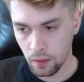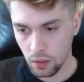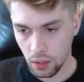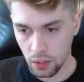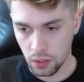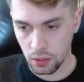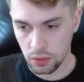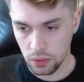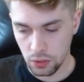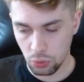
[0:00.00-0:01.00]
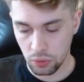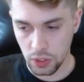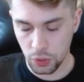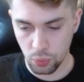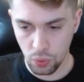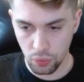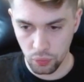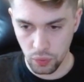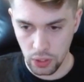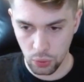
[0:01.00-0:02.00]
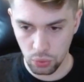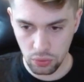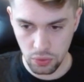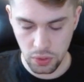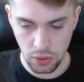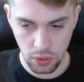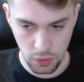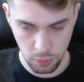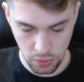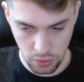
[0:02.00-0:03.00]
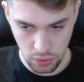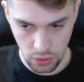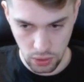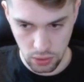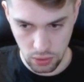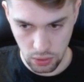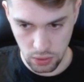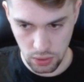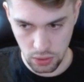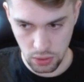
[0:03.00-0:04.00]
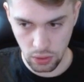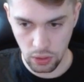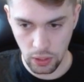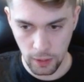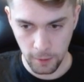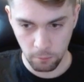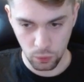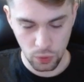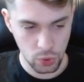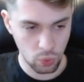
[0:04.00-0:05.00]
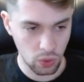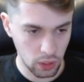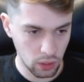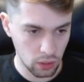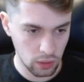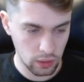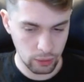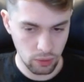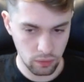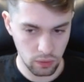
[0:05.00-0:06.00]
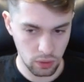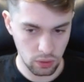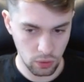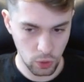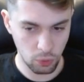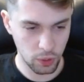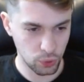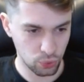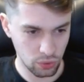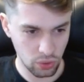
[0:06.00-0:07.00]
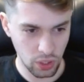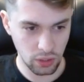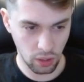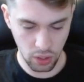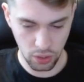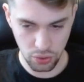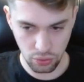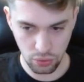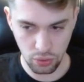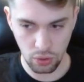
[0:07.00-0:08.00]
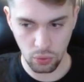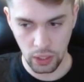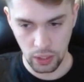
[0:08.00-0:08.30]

And with that move, I would consider this position as still not so clear, however, going into the right direction, you know,